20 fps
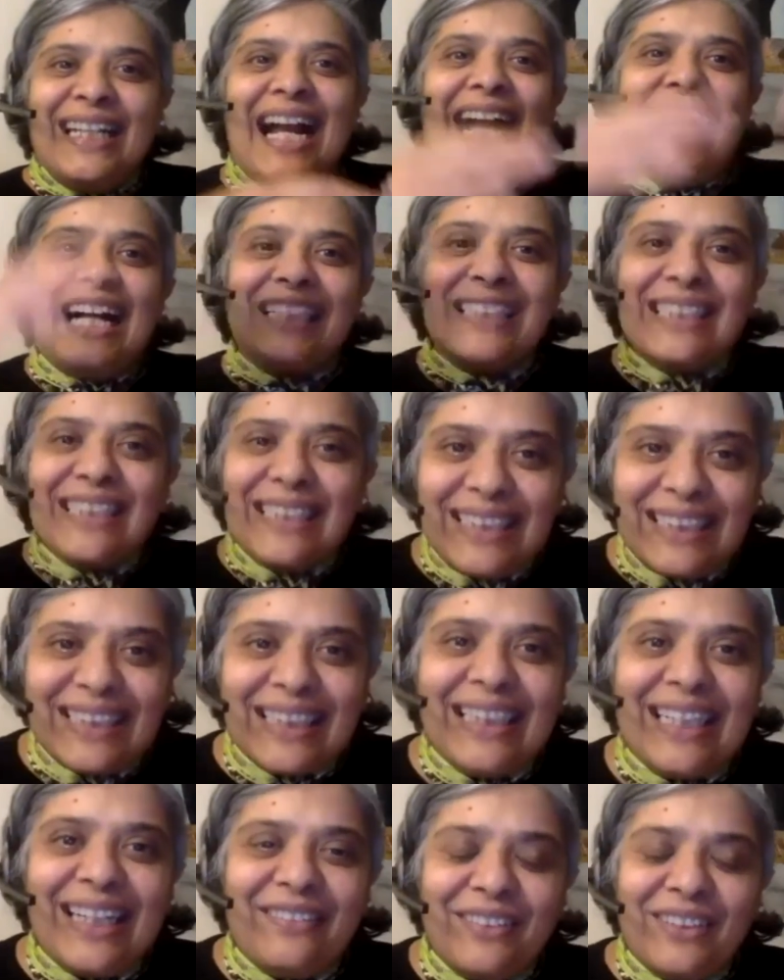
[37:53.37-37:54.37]
actually the
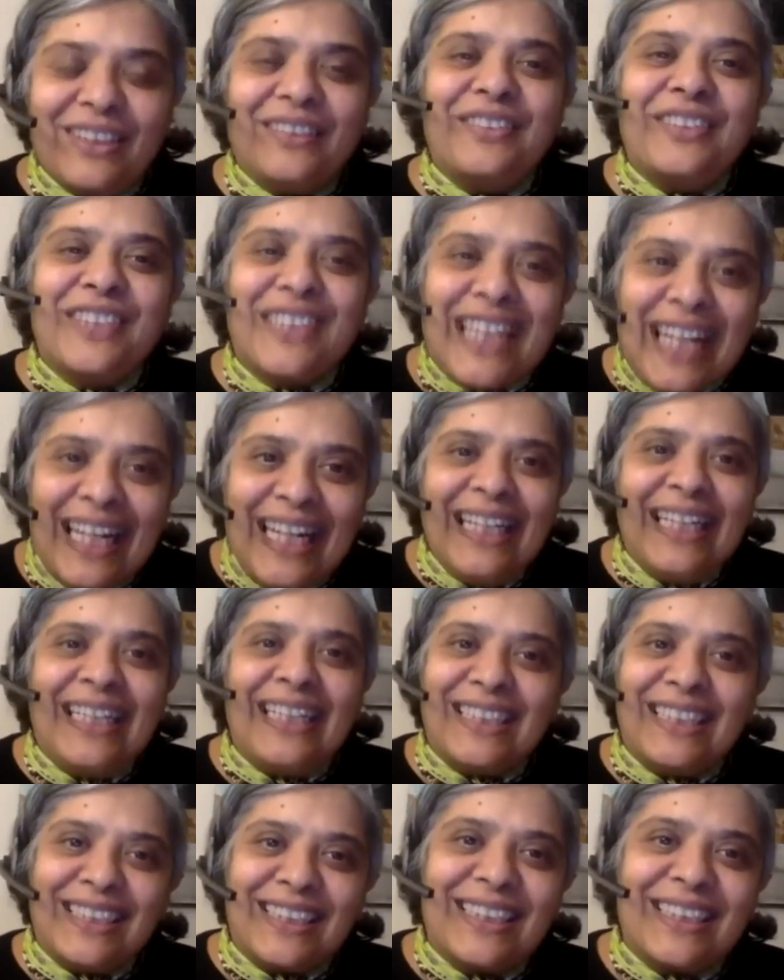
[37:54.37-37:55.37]
level of
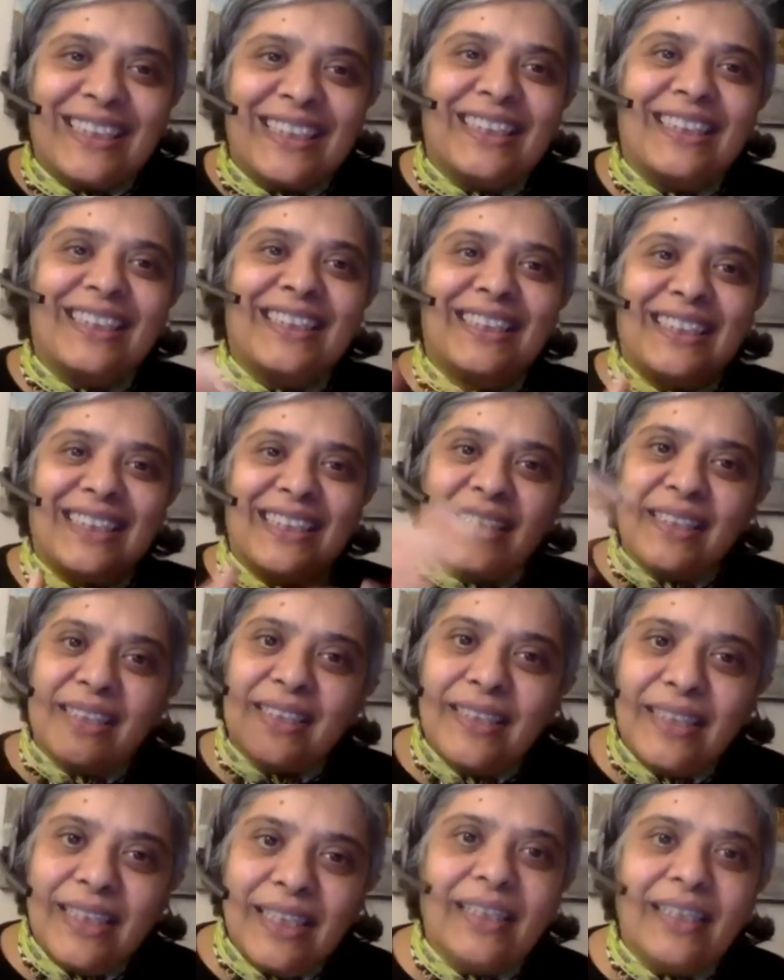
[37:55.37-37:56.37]
change that's
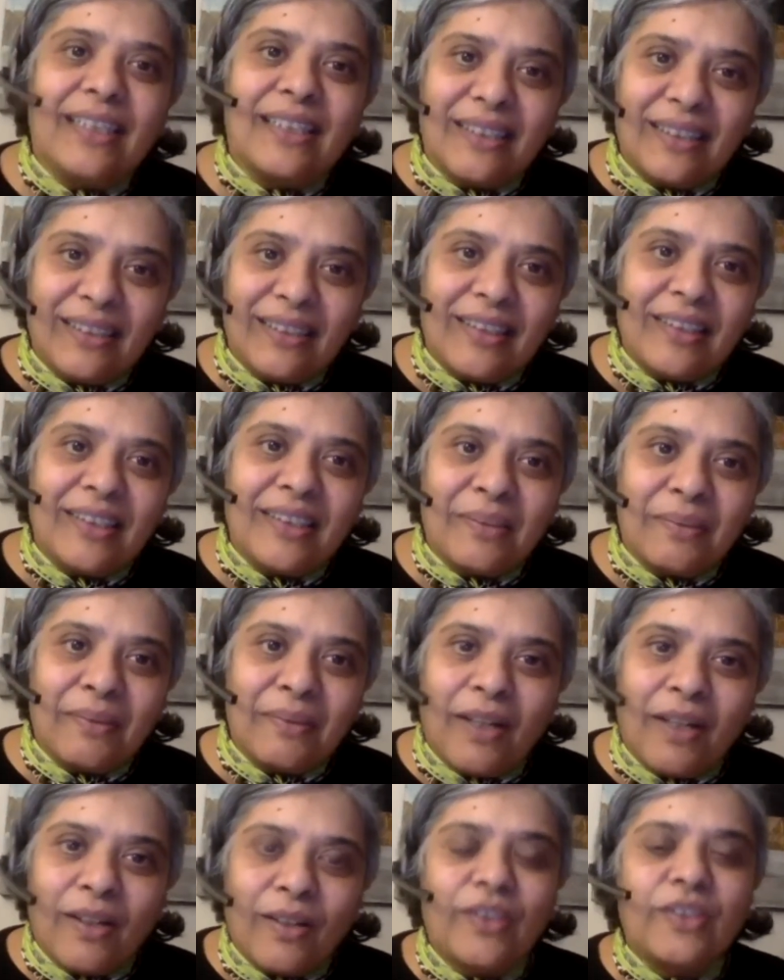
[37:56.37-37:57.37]
needed in this
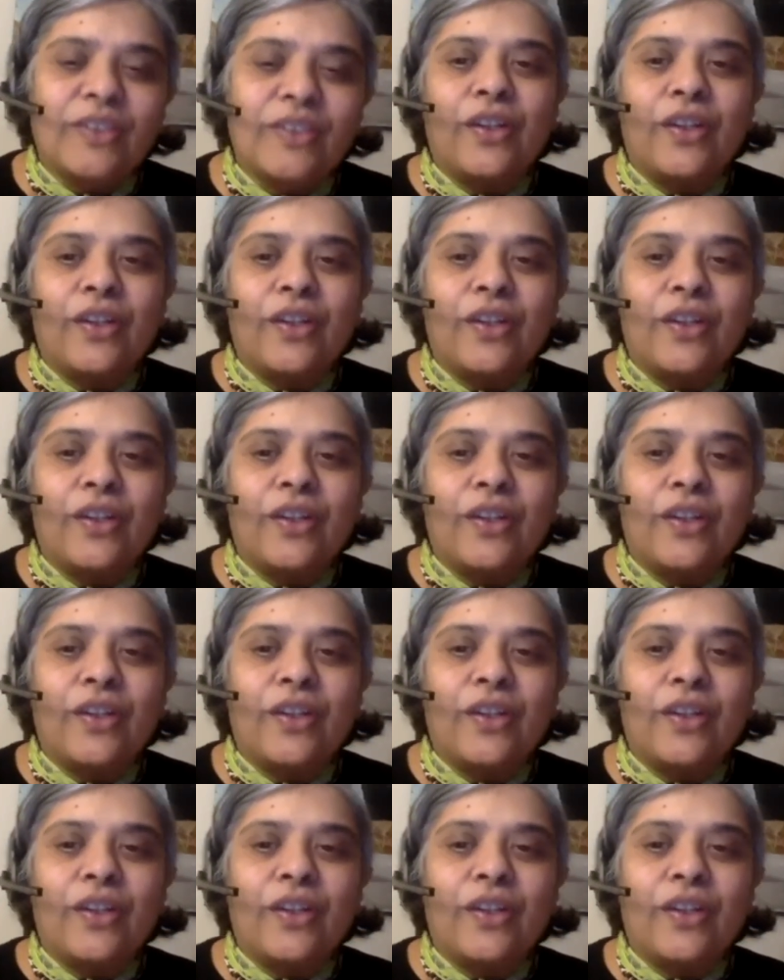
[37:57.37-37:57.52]
world.